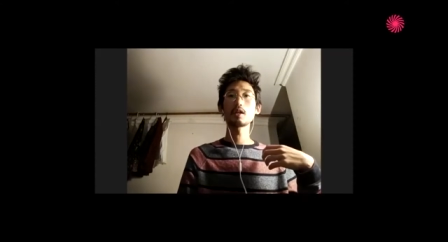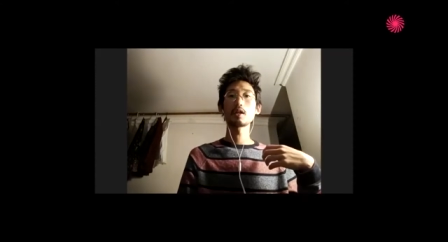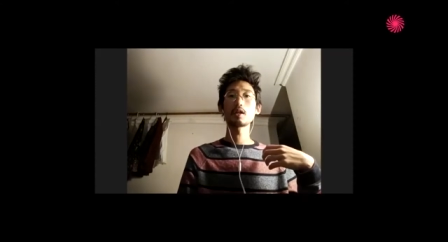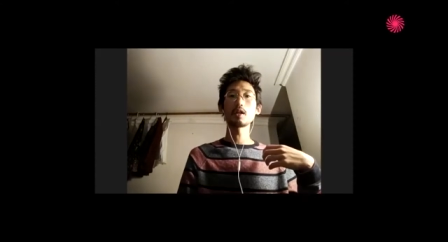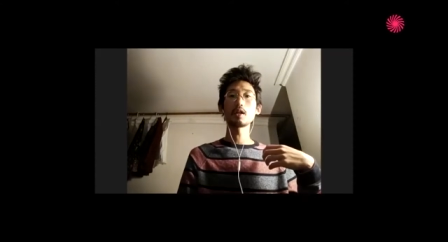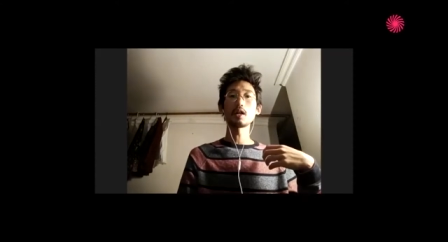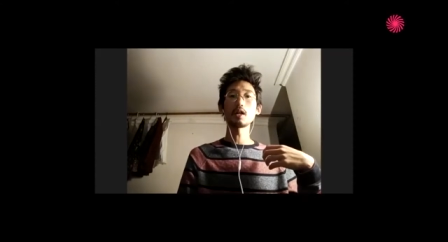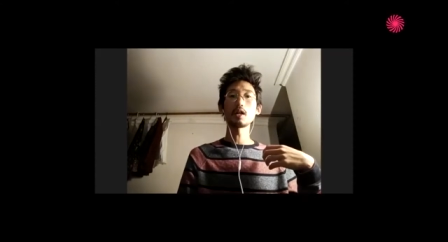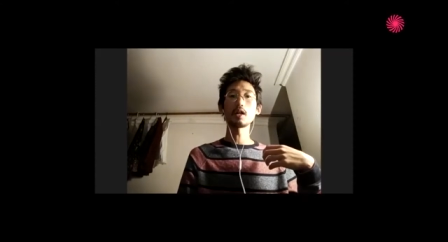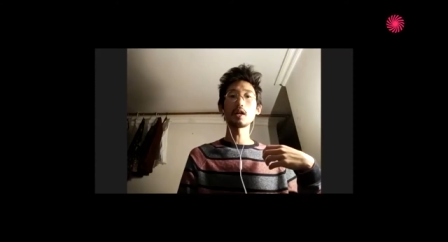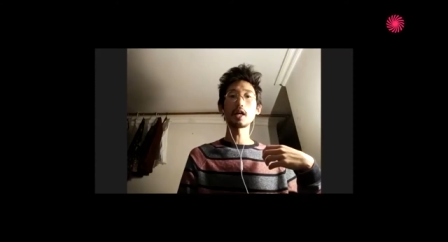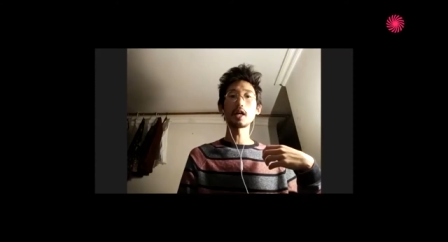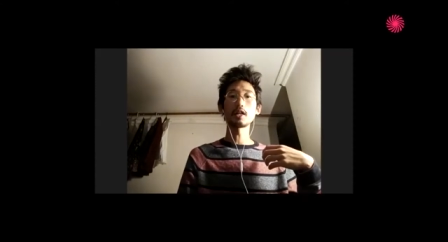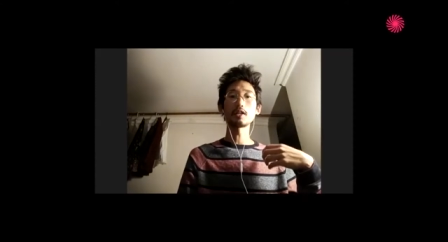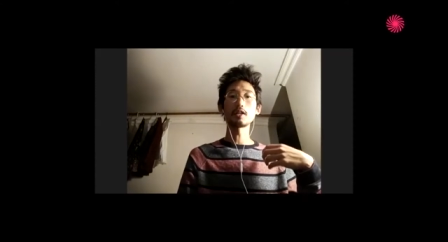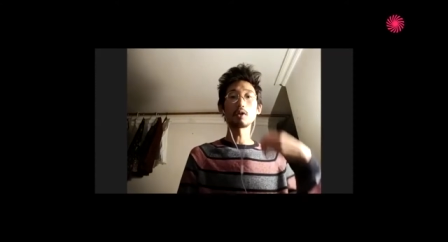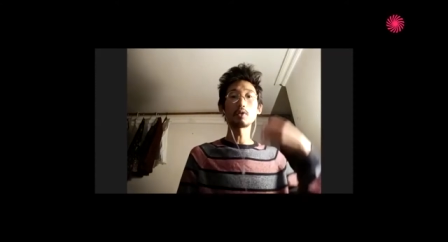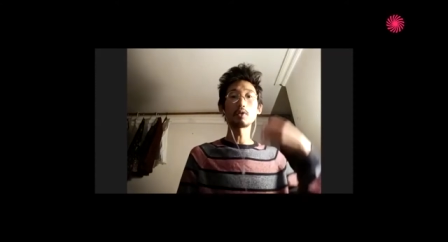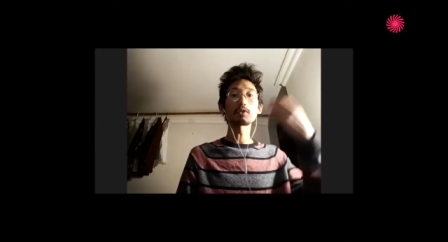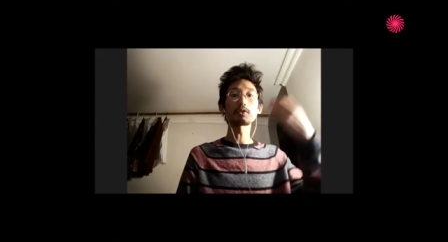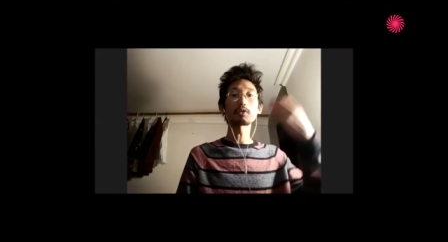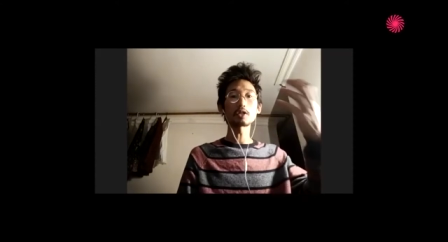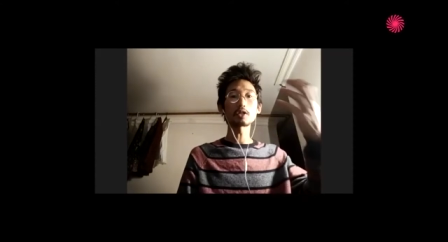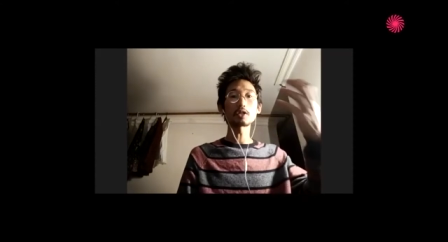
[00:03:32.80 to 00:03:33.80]
Uh, and
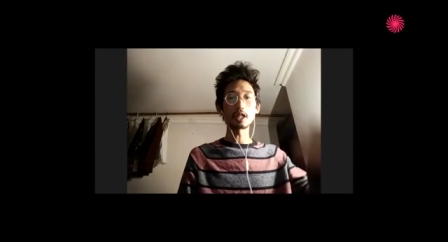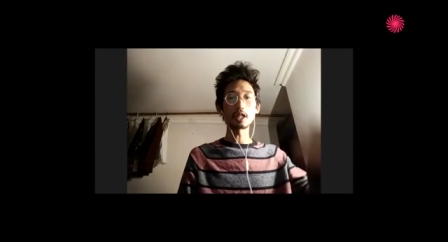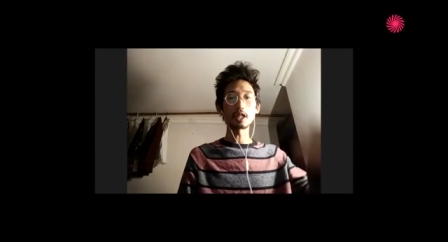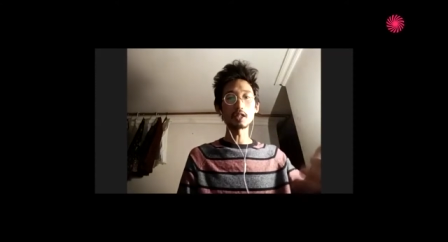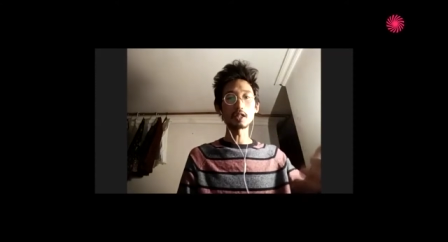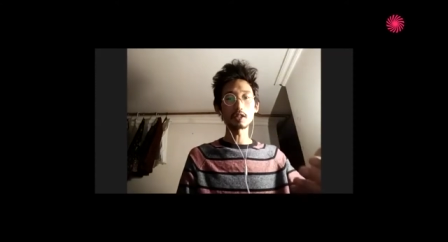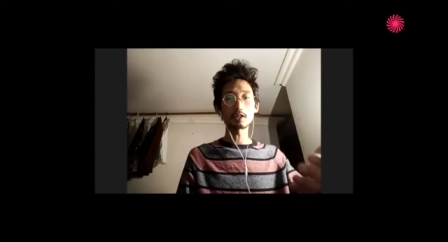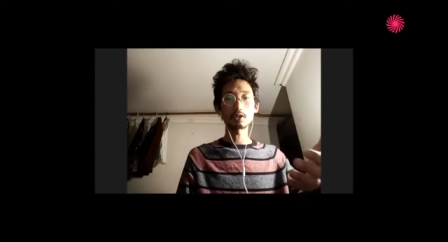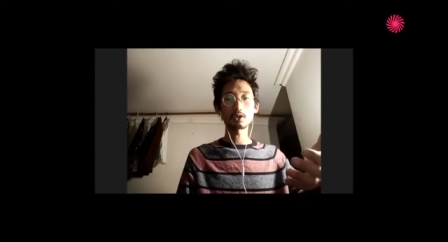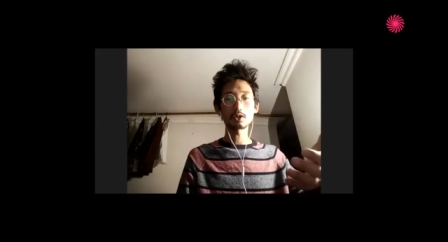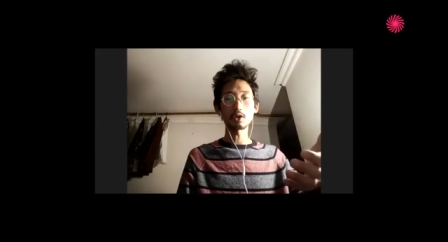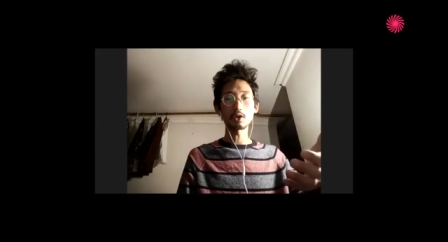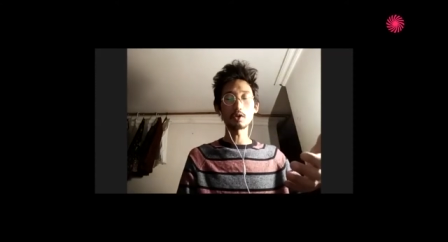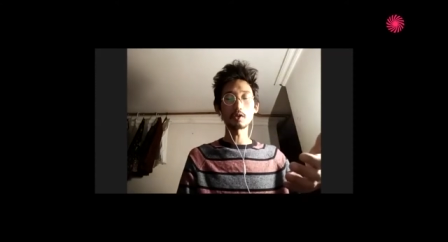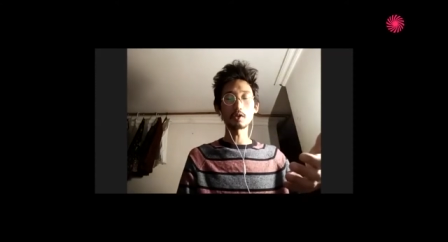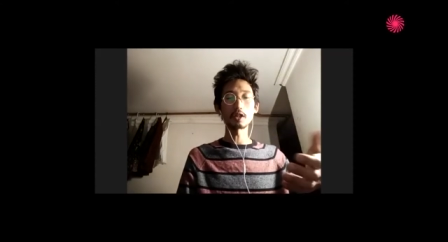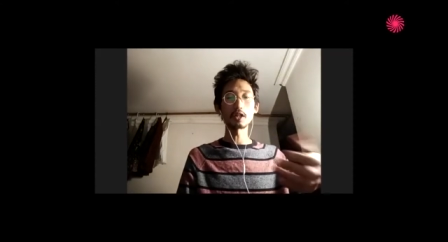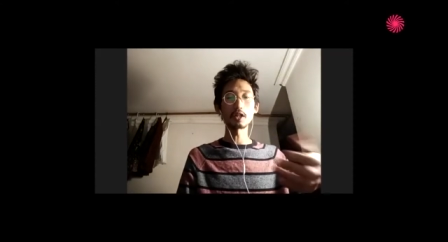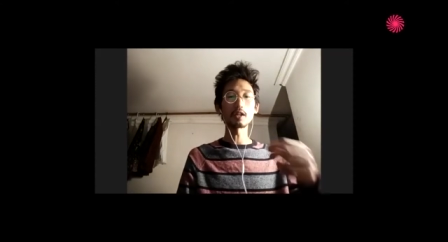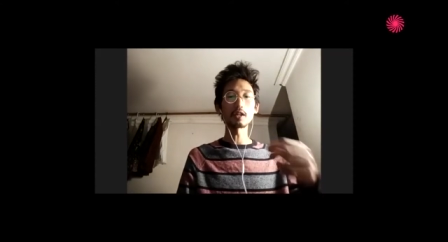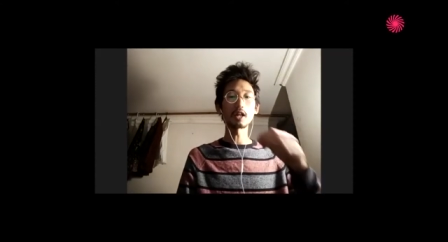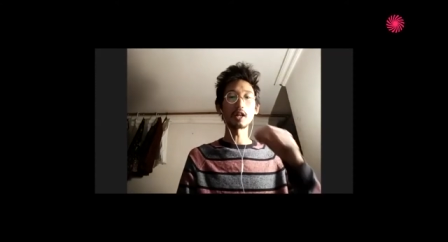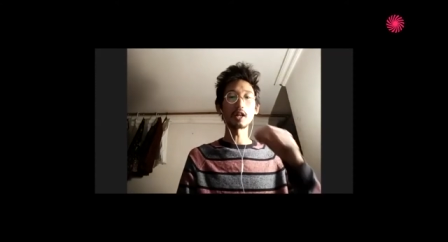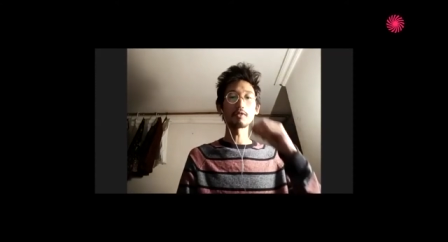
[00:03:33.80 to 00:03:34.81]
of course, in the story,
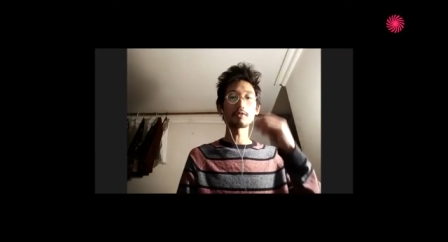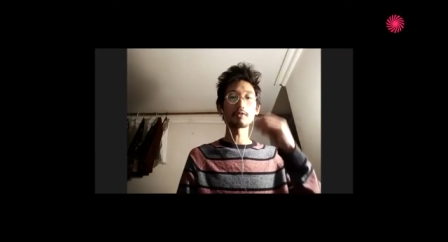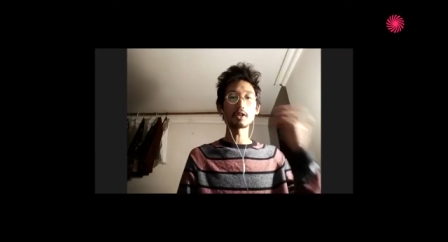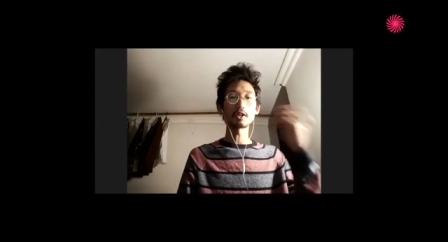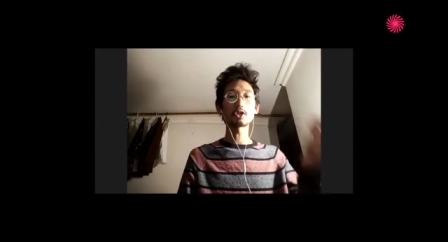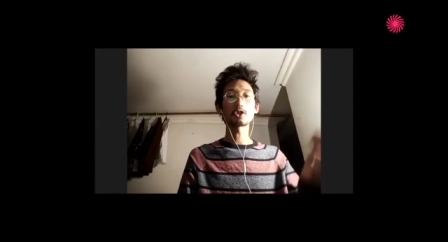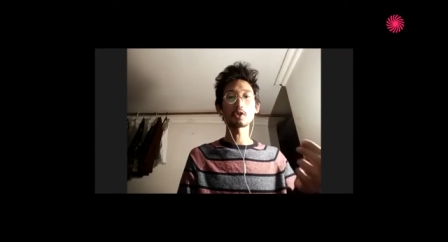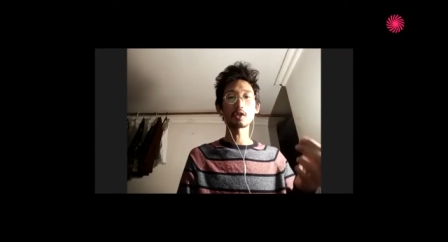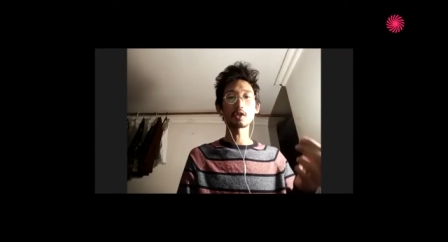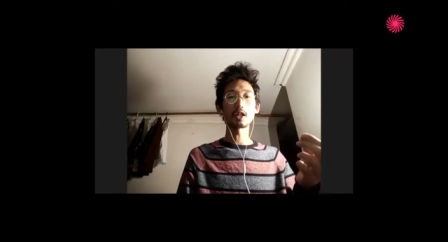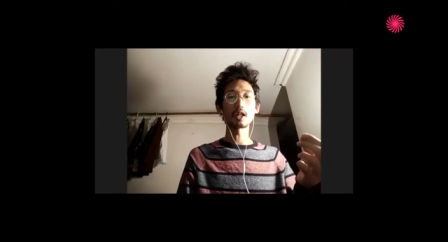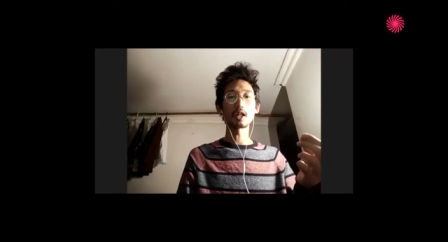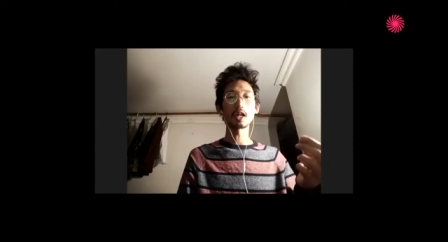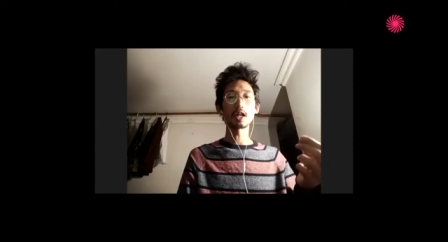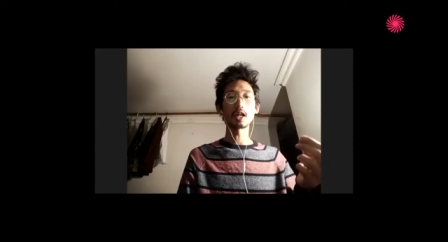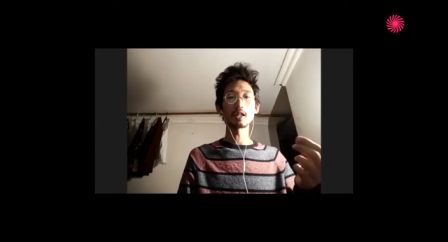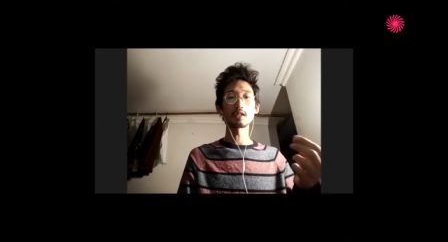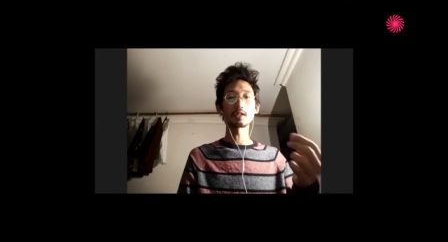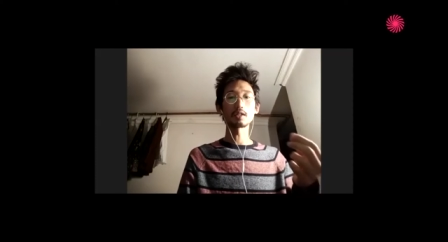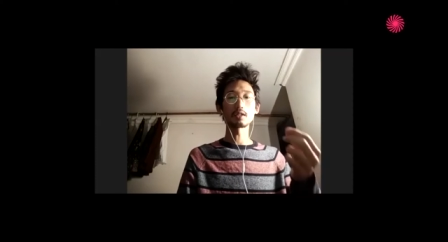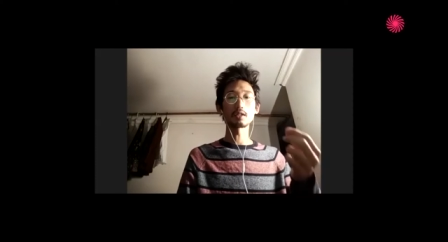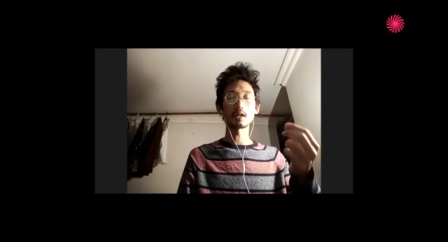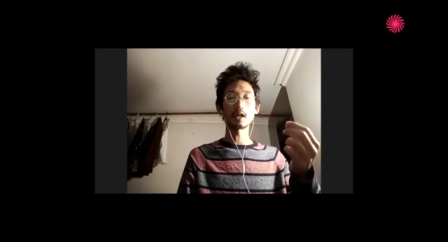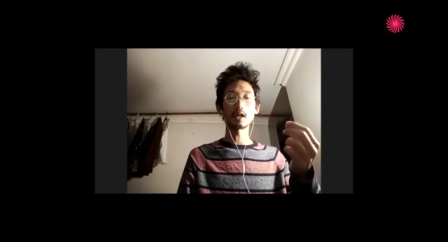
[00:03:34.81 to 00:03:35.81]
I
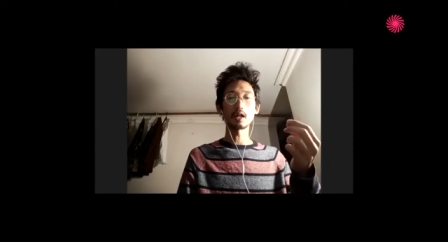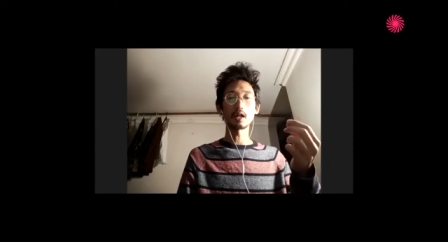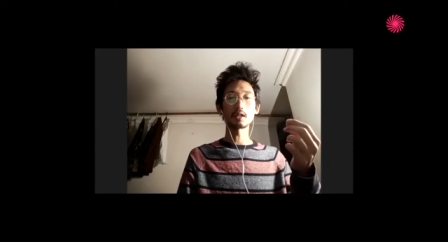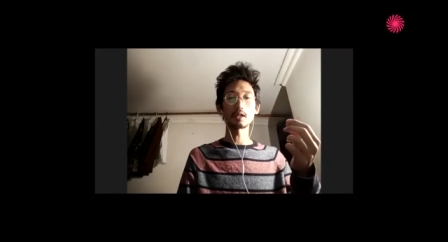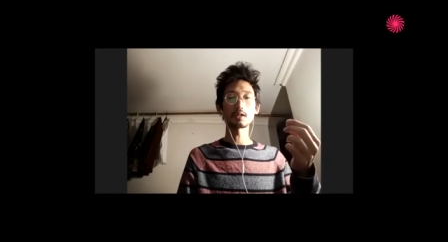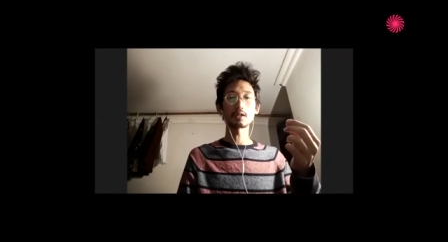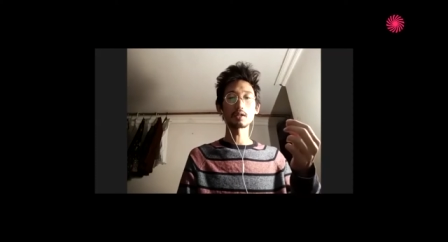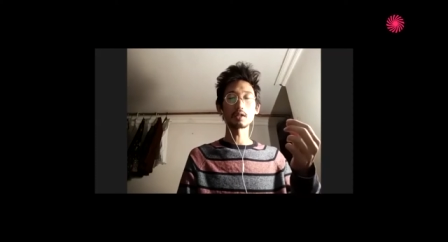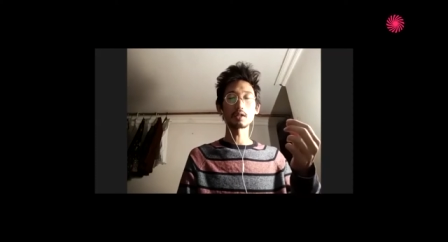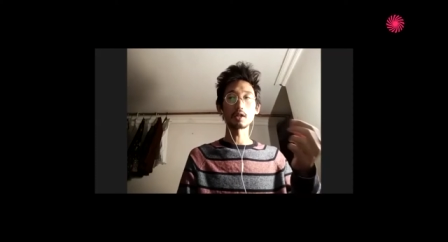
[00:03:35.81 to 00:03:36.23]
fictionalized as